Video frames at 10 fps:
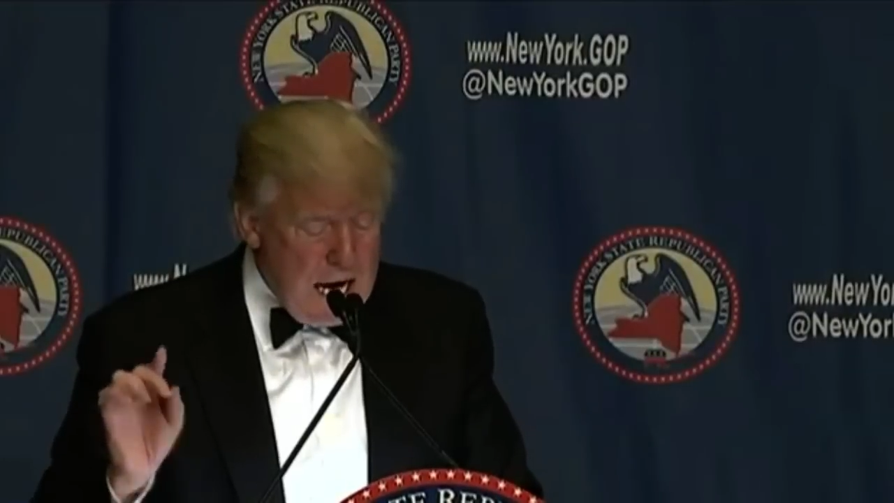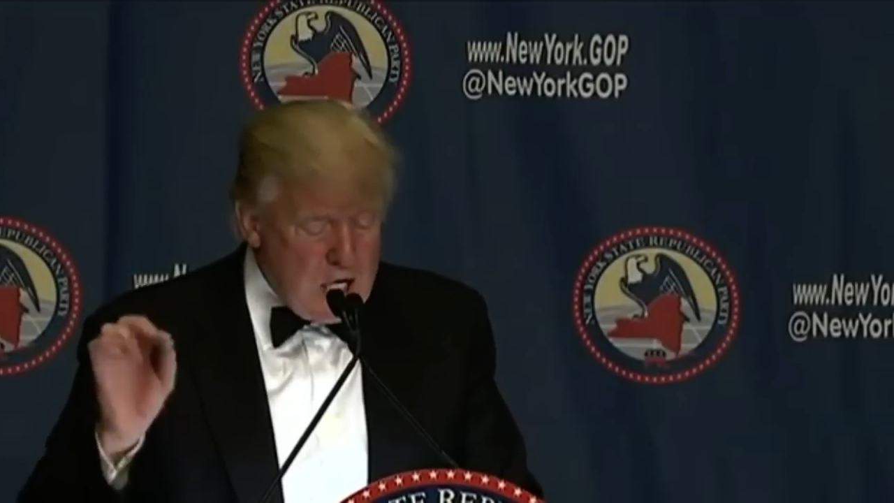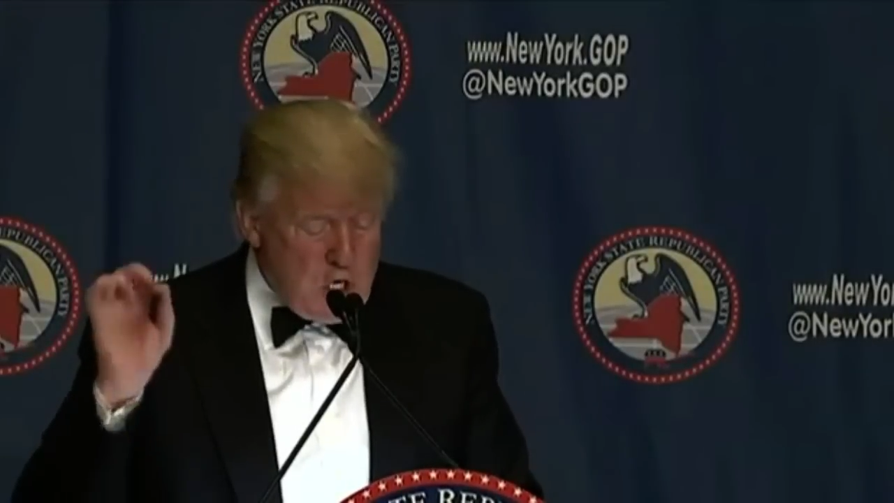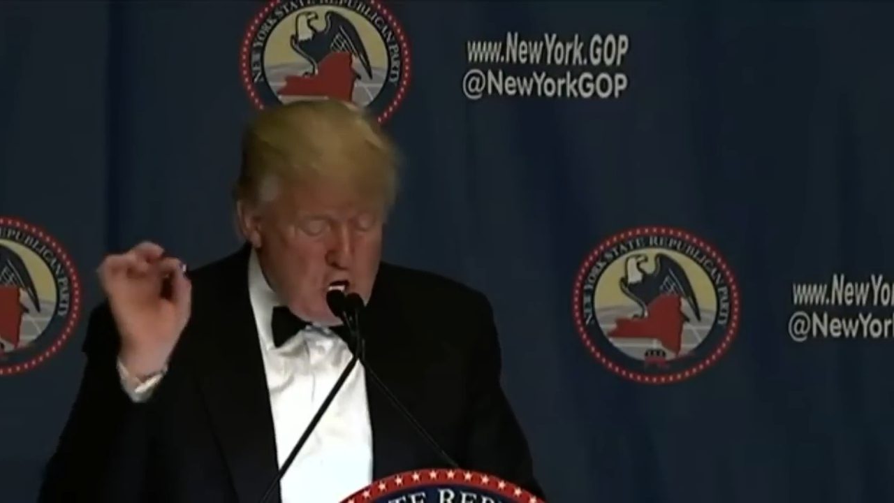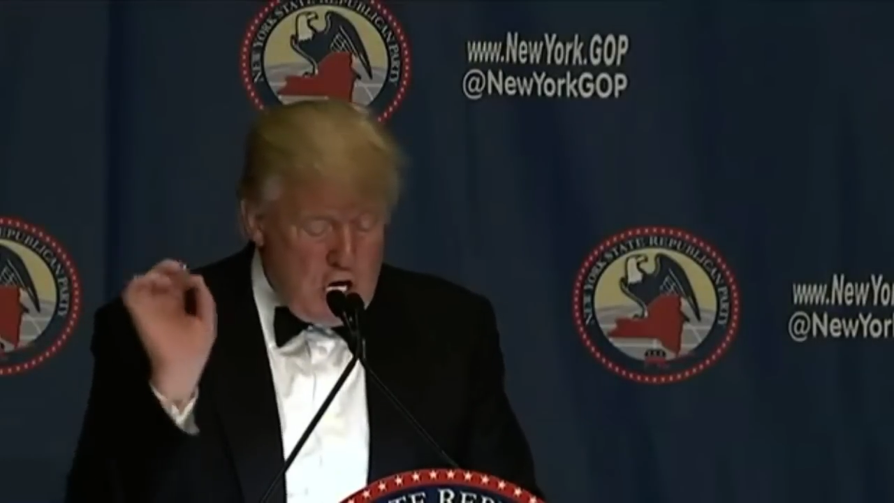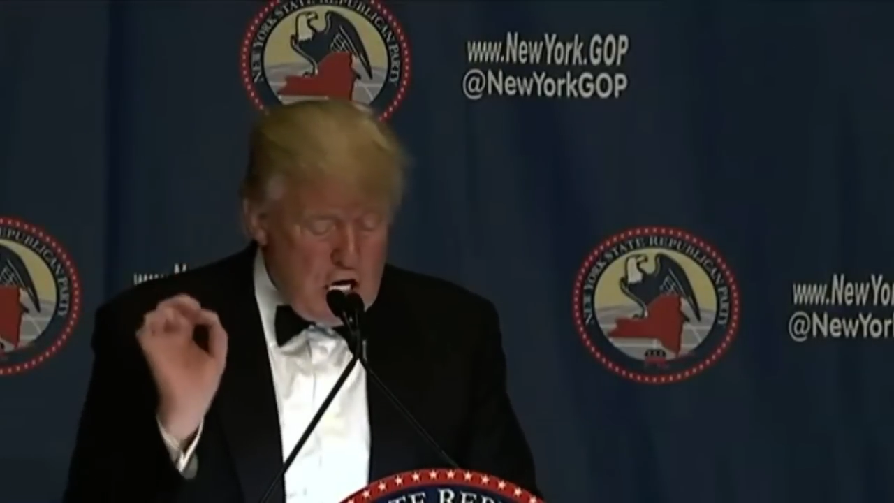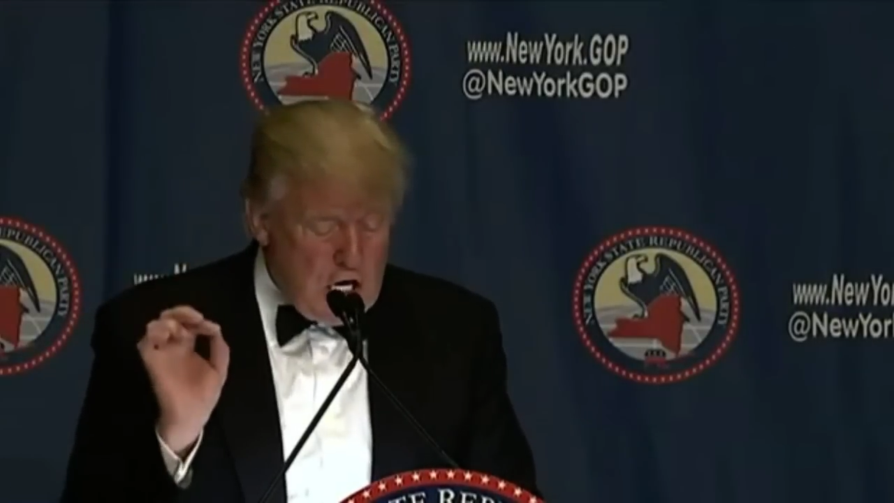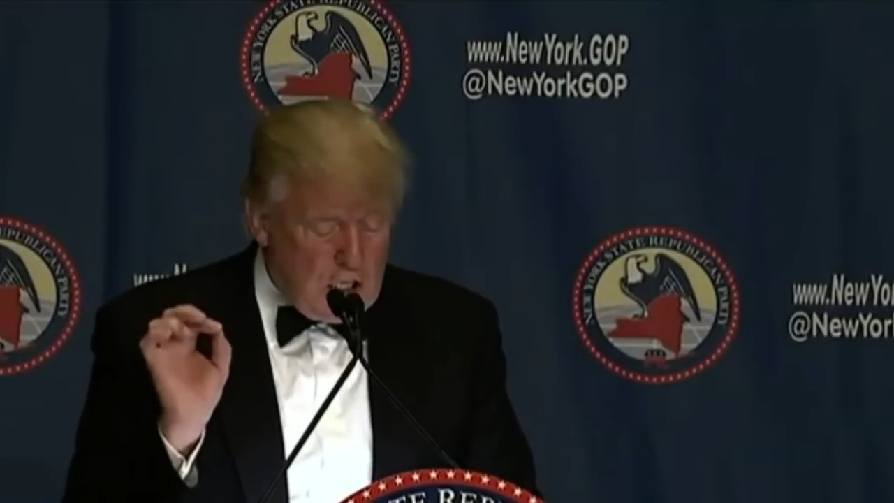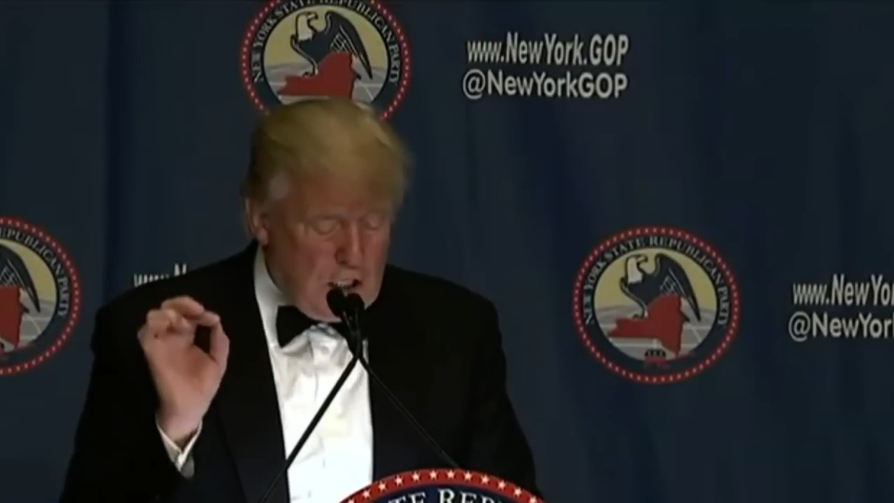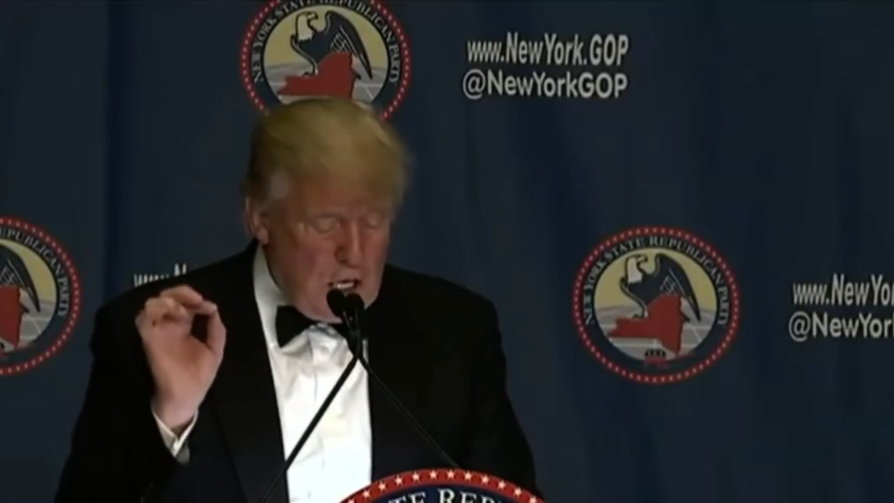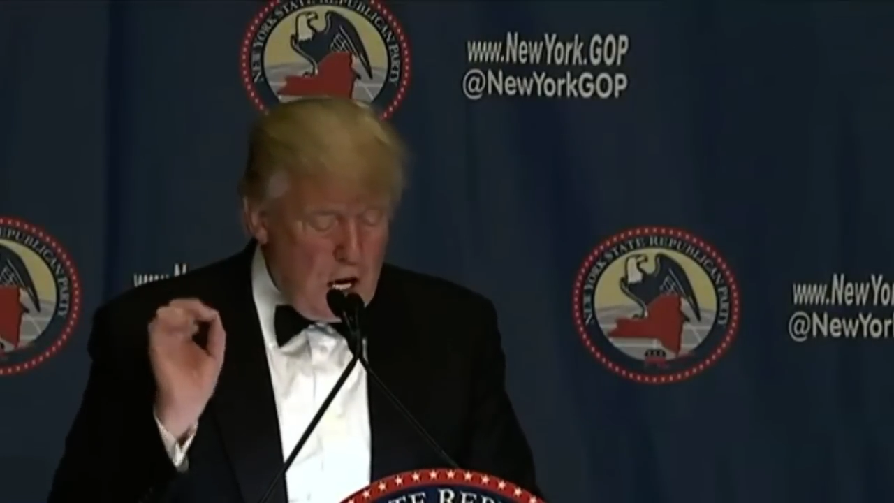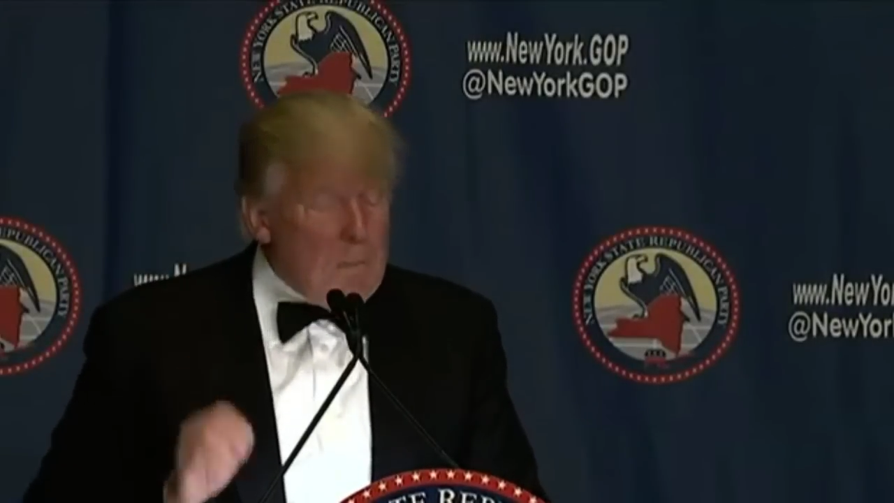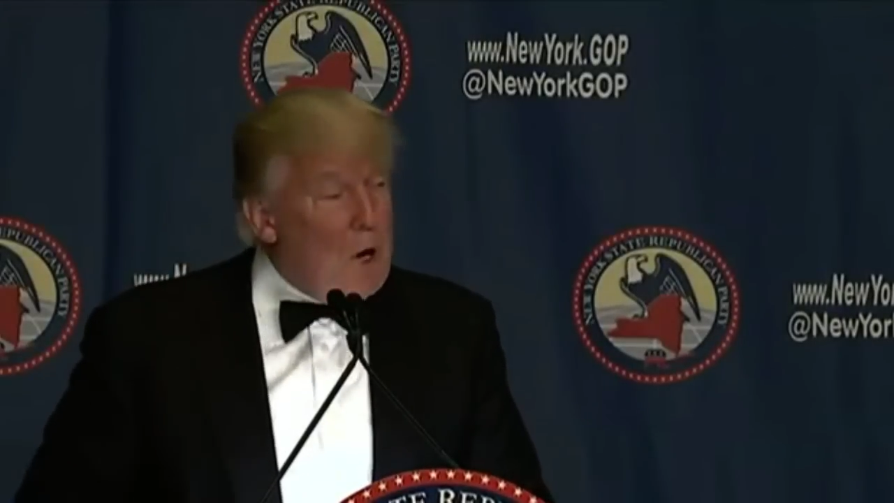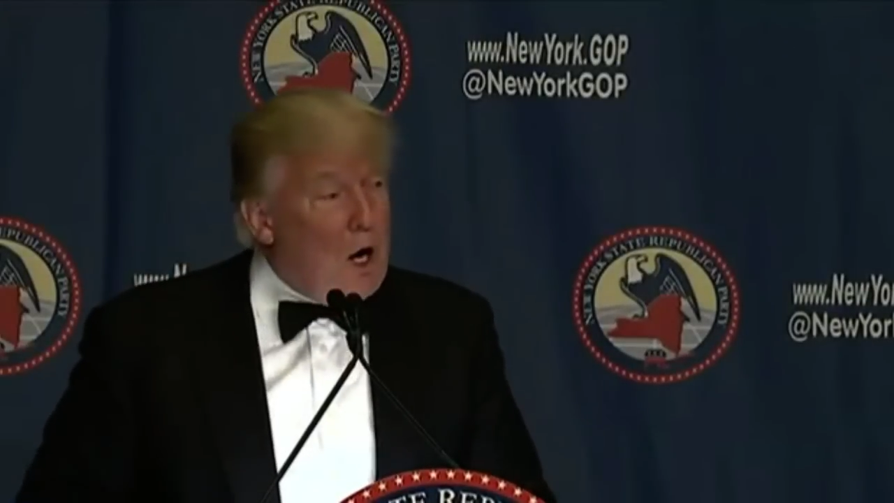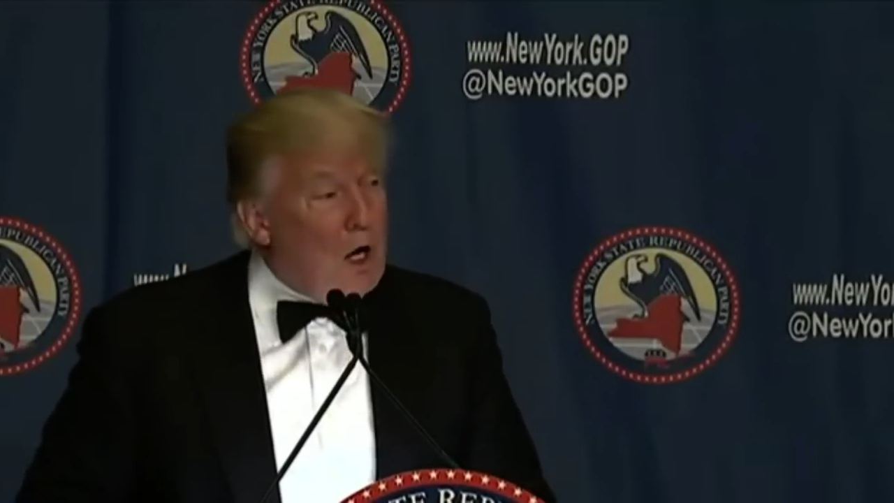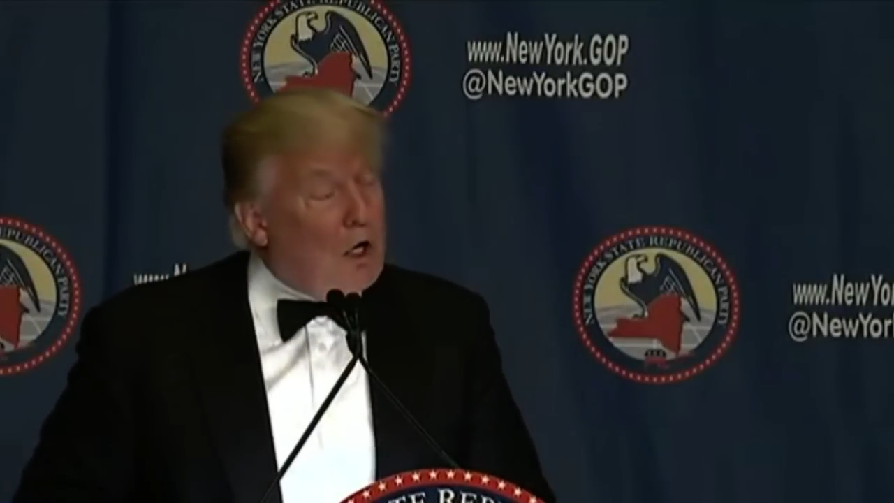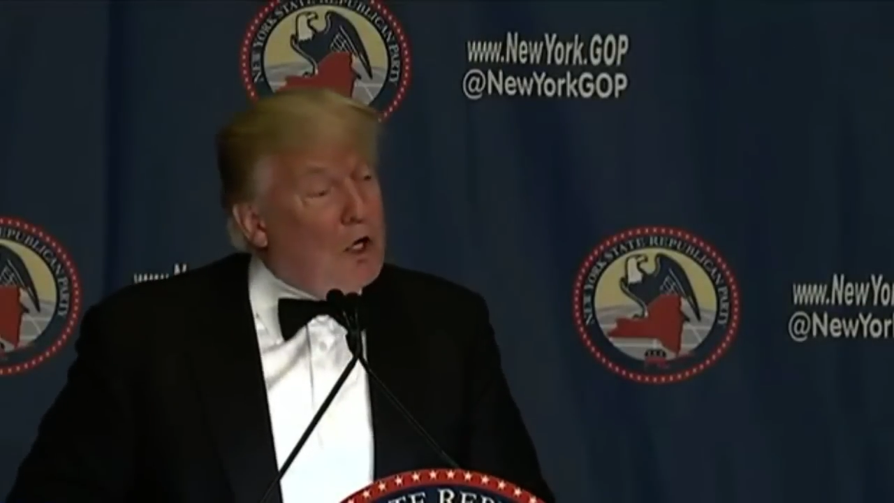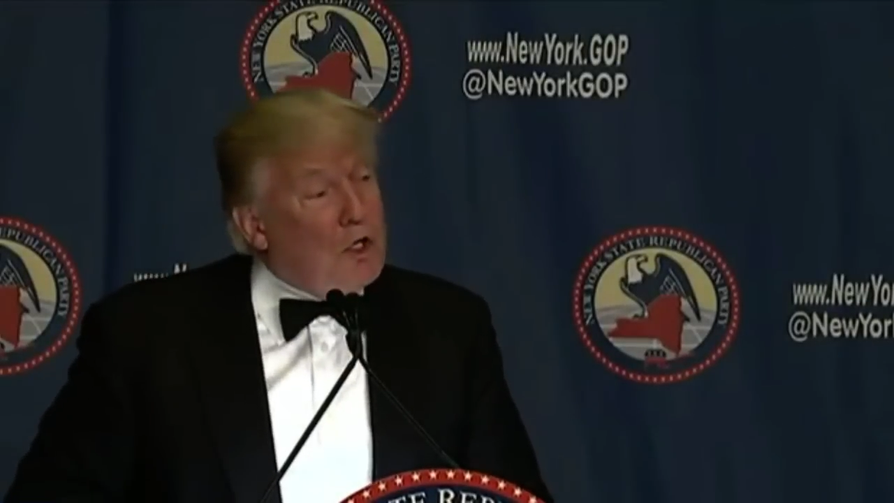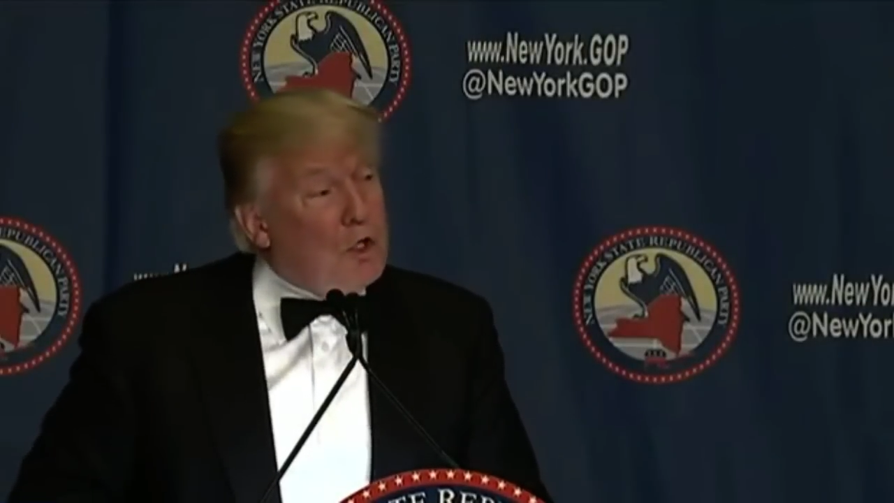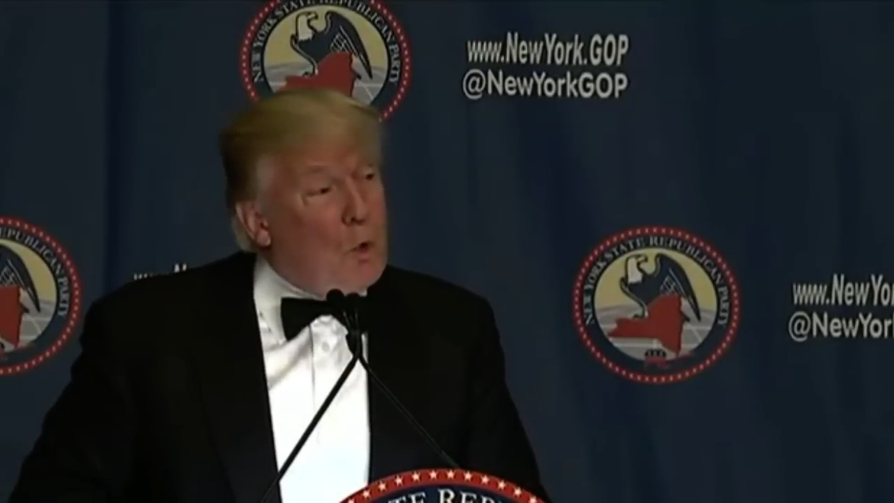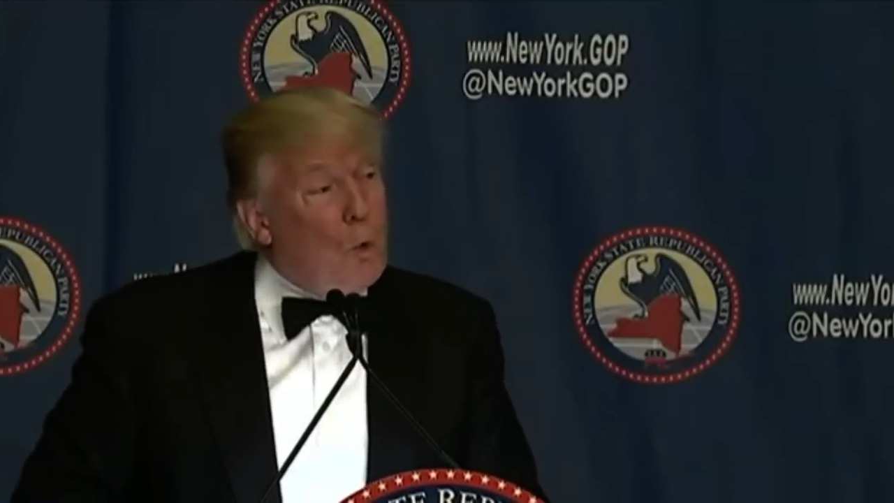and to heal America's